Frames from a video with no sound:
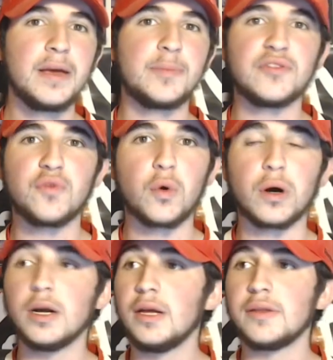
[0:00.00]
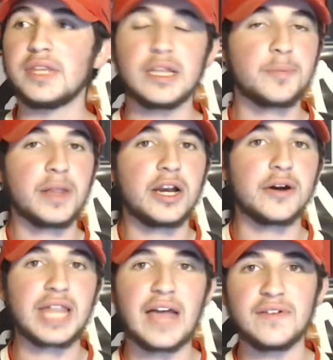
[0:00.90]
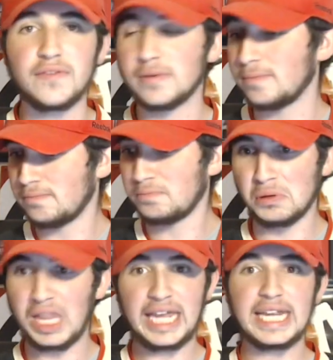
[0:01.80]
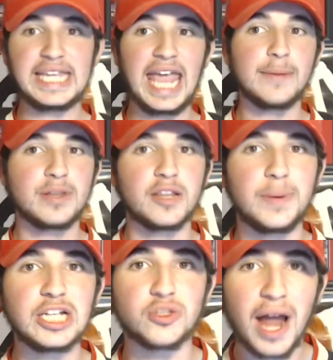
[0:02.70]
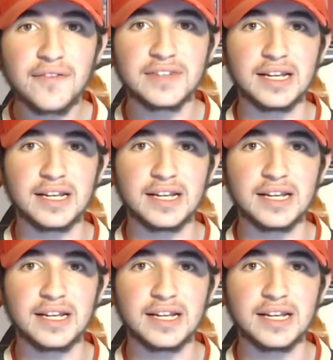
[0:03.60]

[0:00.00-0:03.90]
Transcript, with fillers: before these players haven't even played a game since being drafted.